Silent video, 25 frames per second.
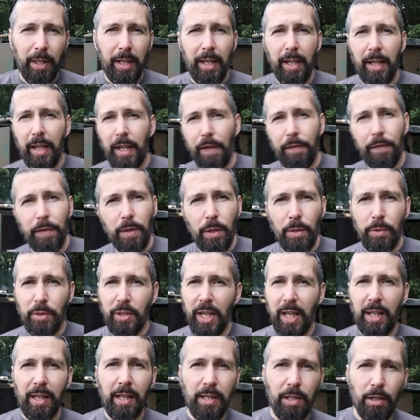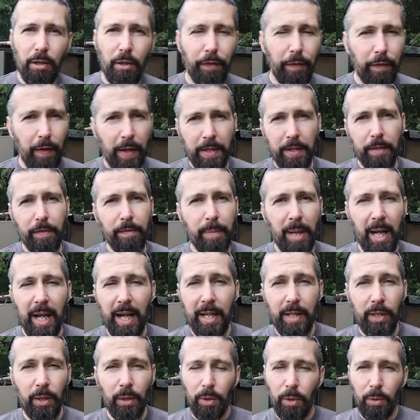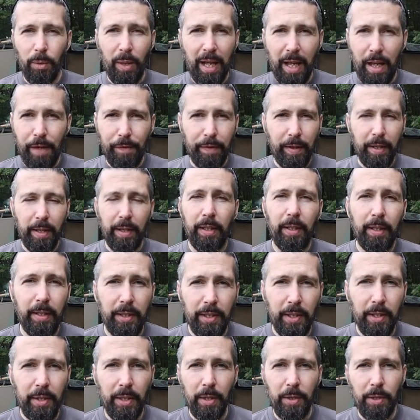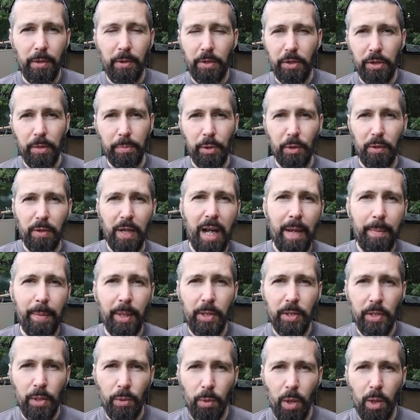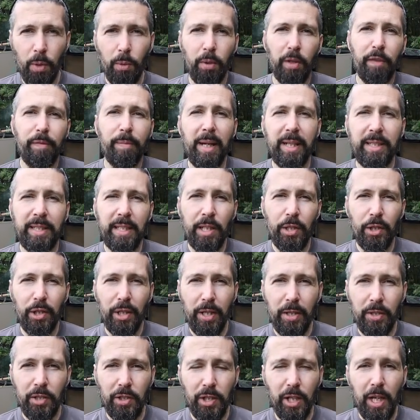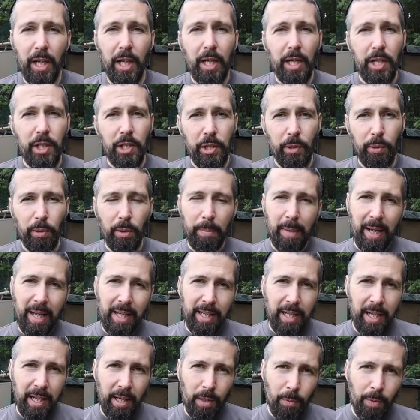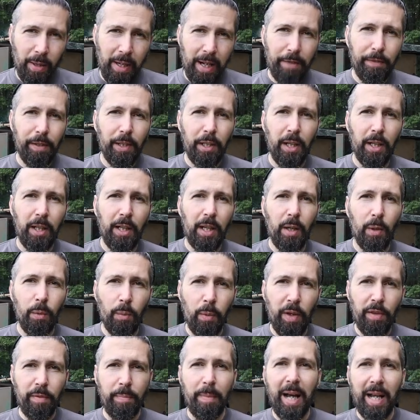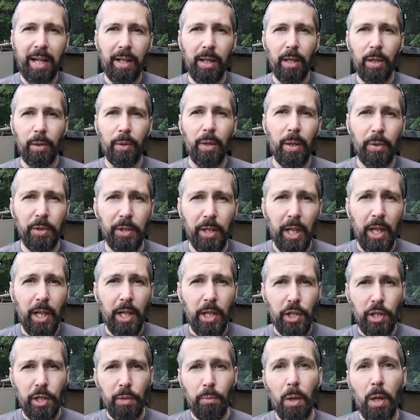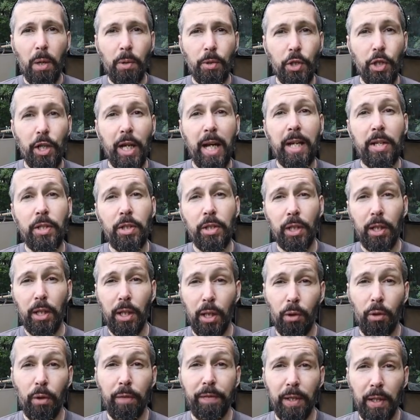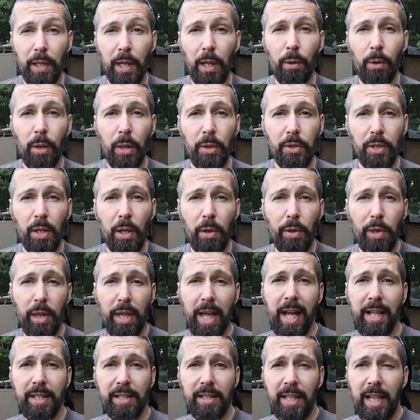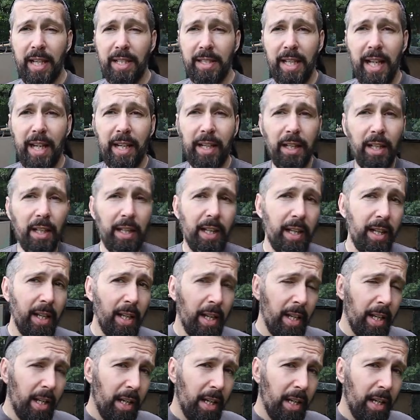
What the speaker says: if you tell her you're a friend of mine or whatever, you know, you're a subscriber and you want one of my t-shirts, she will make it in whatever color with my logos. She won't change the color of the logos though. That stays that color,